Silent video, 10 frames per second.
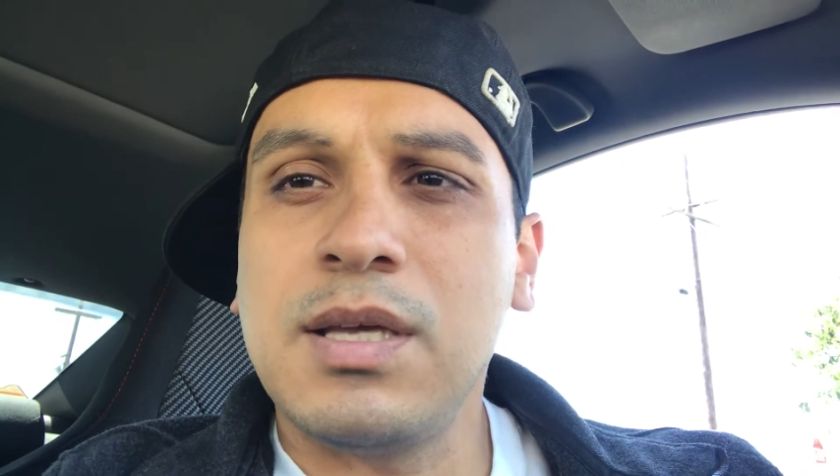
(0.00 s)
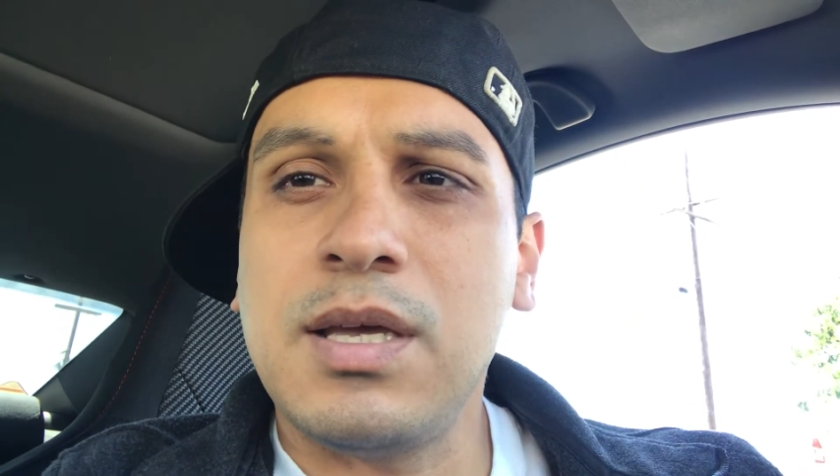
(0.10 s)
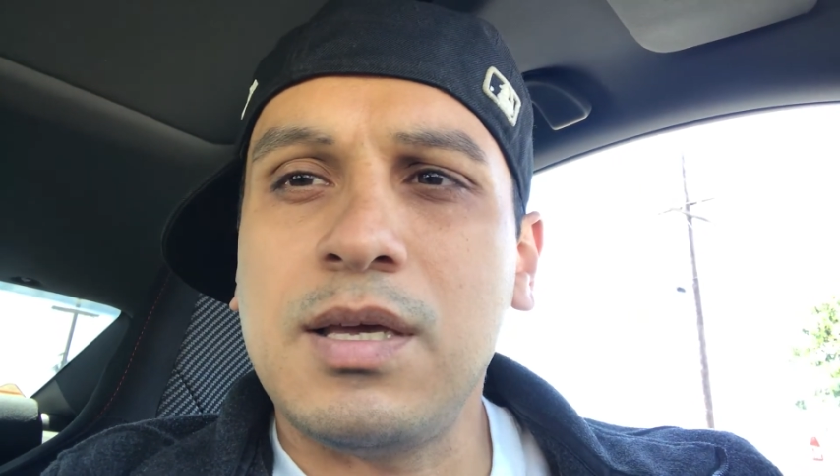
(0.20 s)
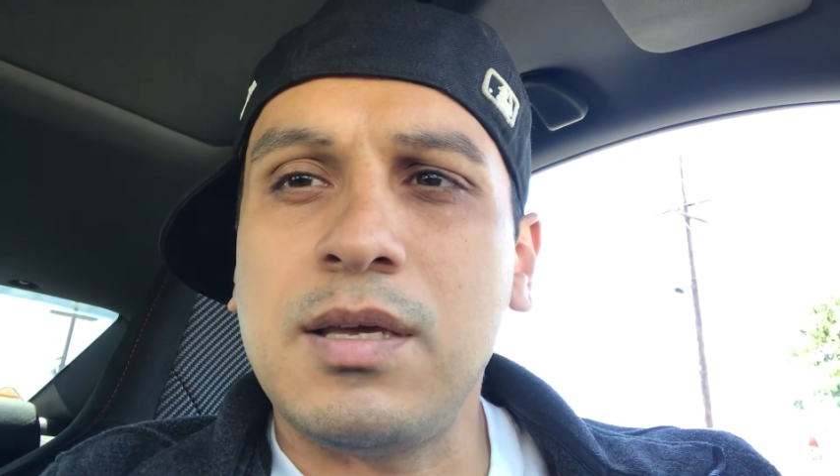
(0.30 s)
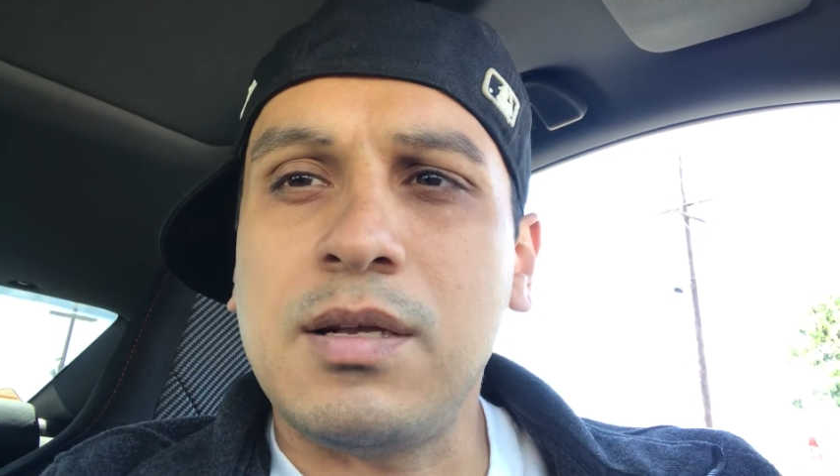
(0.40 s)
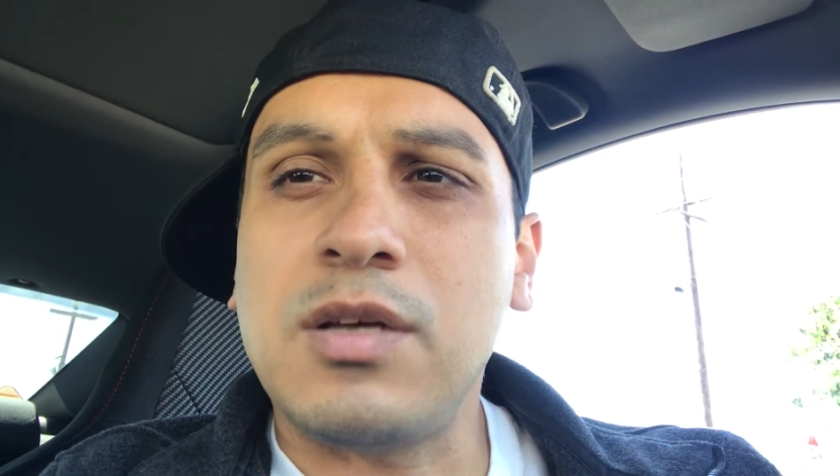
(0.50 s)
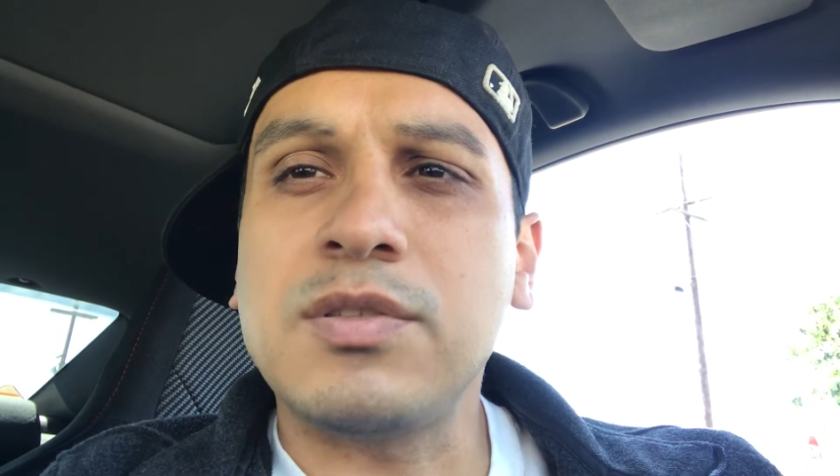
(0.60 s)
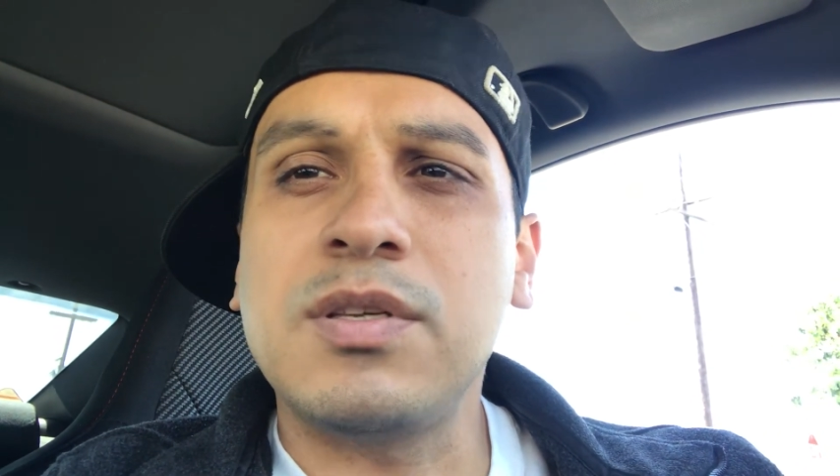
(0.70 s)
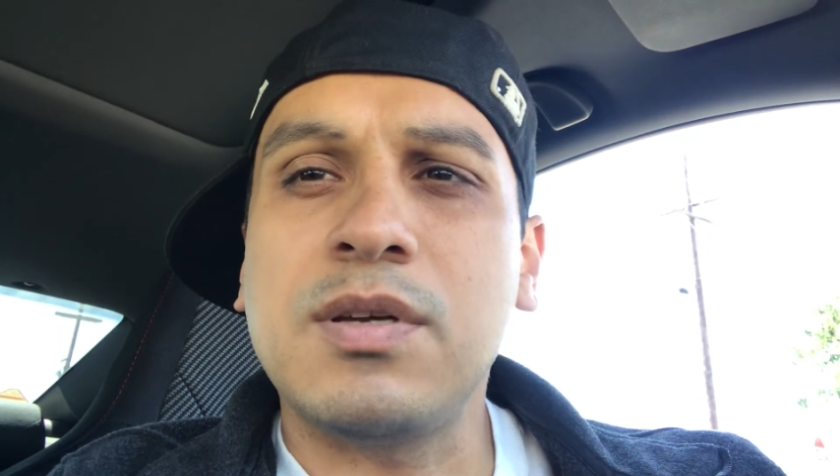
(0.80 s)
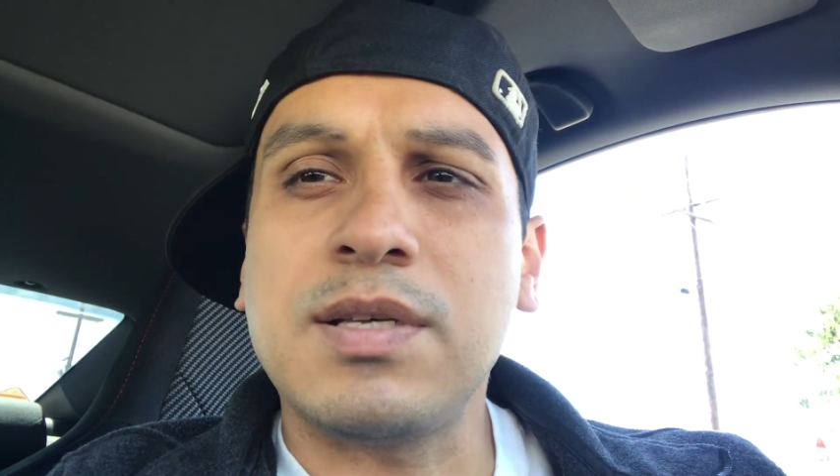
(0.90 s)
and I'll
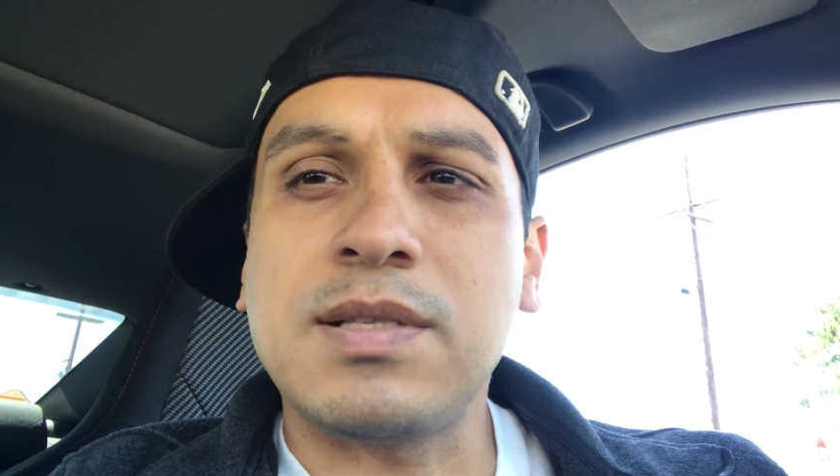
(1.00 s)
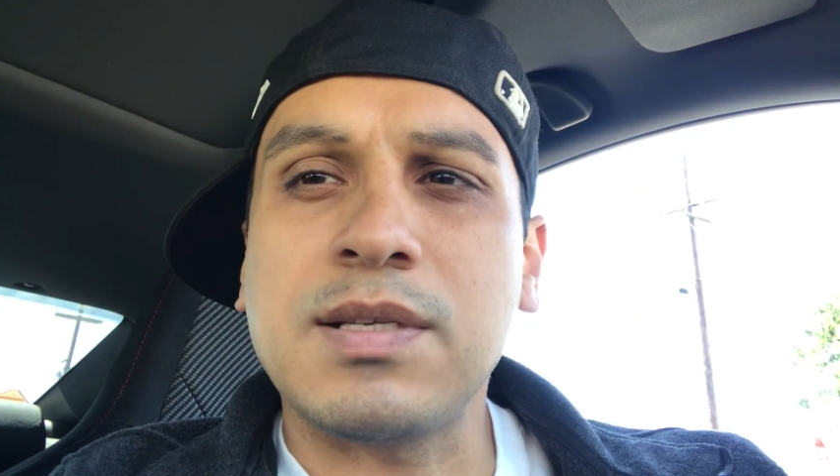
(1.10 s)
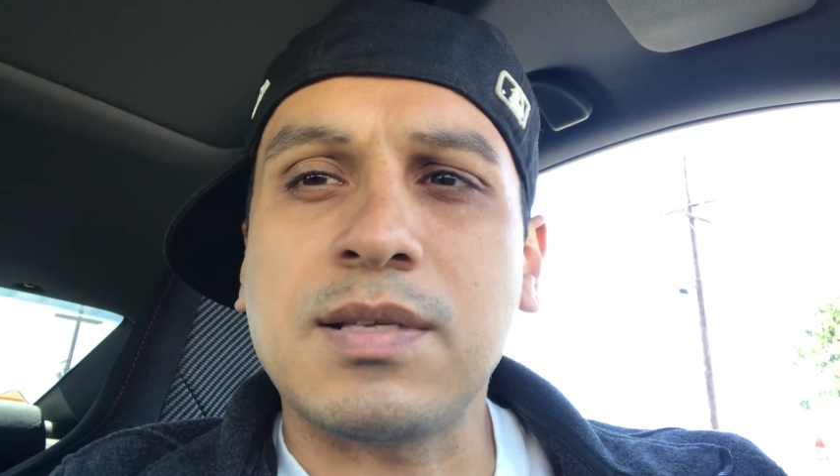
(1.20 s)
see you guys next